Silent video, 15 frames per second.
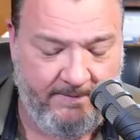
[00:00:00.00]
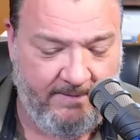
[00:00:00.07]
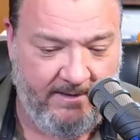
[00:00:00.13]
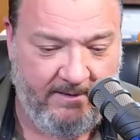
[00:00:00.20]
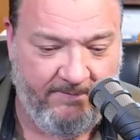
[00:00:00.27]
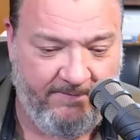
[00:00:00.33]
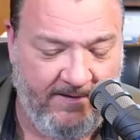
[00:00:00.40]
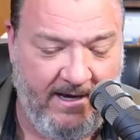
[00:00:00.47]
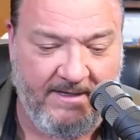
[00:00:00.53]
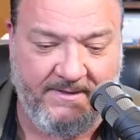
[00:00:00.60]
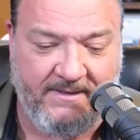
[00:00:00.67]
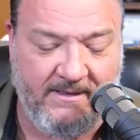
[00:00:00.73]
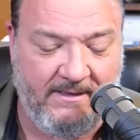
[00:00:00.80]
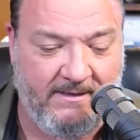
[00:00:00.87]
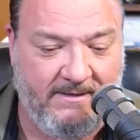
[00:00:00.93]
invest
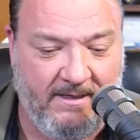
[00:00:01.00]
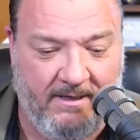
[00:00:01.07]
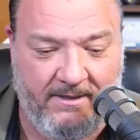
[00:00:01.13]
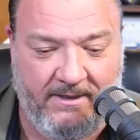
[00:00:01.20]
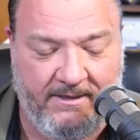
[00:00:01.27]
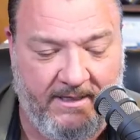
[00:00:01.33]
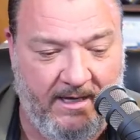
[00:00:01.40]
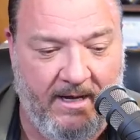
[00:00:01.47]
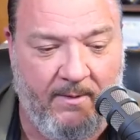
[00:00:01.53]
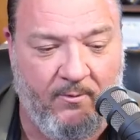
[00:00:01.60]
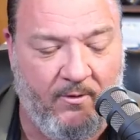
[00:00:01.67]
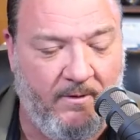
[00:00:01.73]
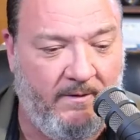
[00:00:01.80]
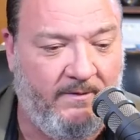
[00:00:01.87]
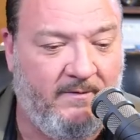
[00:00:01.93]
in a ton of
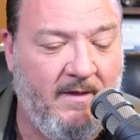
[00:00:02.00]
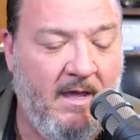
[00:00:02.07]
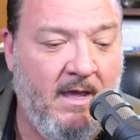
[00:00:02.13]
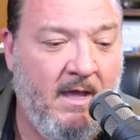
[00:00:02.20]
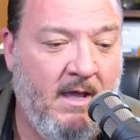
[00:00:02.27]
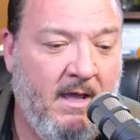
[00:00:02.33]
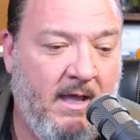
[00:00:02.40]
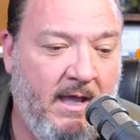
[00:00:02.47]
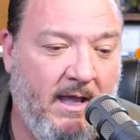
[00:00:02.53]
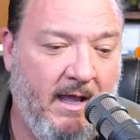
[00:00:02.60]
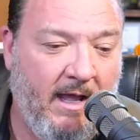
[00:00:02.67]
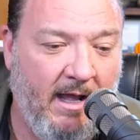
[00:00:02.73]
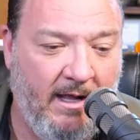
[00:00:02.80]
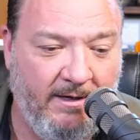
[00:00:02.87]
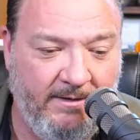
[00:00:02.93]
cameras
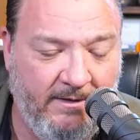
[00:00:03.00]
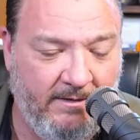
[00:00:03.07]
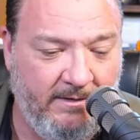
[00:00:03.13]
and